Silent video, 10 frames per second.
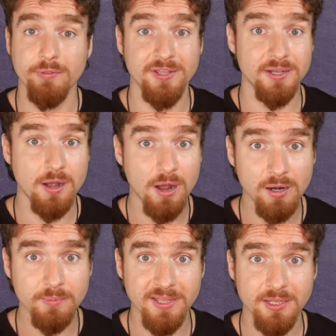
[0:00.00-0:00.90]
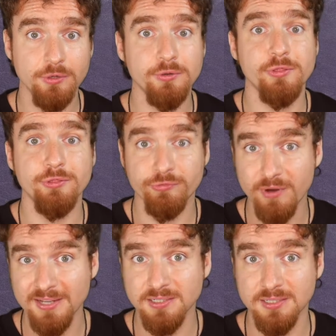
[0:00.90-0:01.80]
Well, the economy could
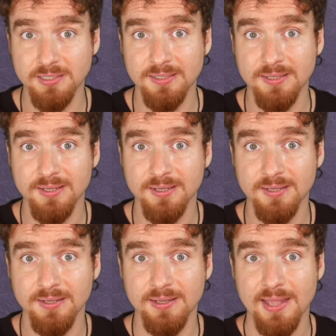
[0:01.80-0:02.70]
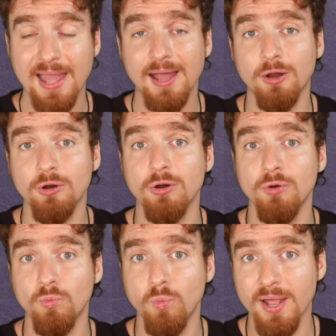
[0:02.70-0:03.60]
threaten
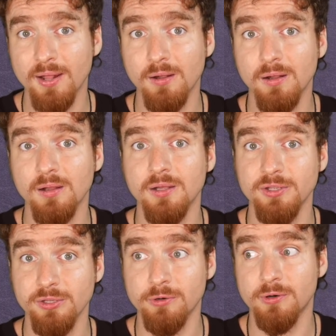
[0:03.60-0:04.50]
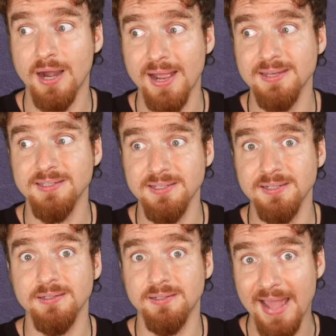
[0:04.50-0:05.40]
how well your
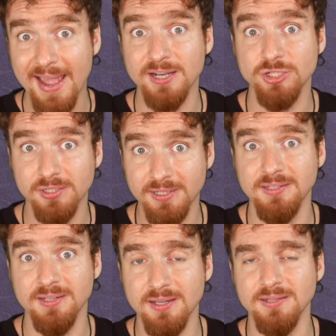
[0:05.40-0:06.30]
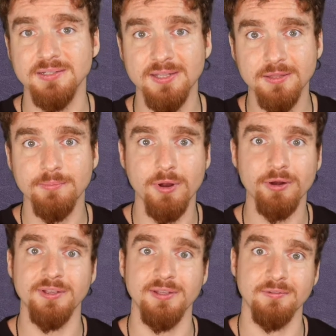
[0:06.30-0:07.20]
idea actually does in the
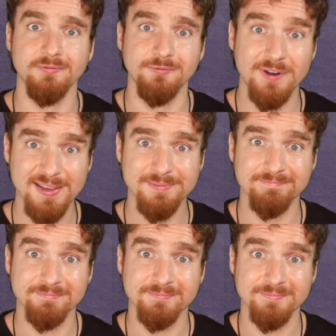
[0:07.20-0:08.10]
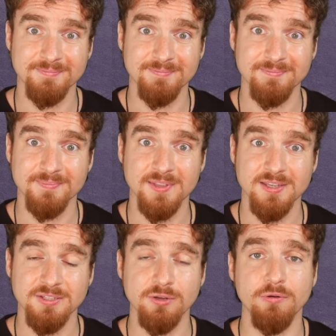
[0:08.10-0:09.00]
market, right?
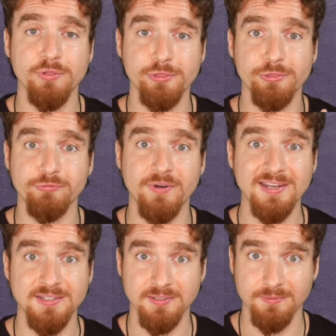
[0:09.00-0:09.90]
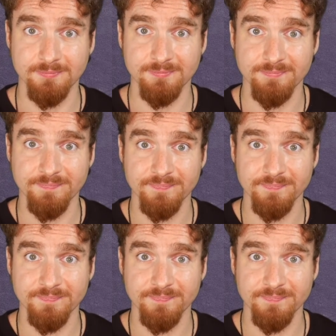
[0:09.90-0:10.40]
So threaten.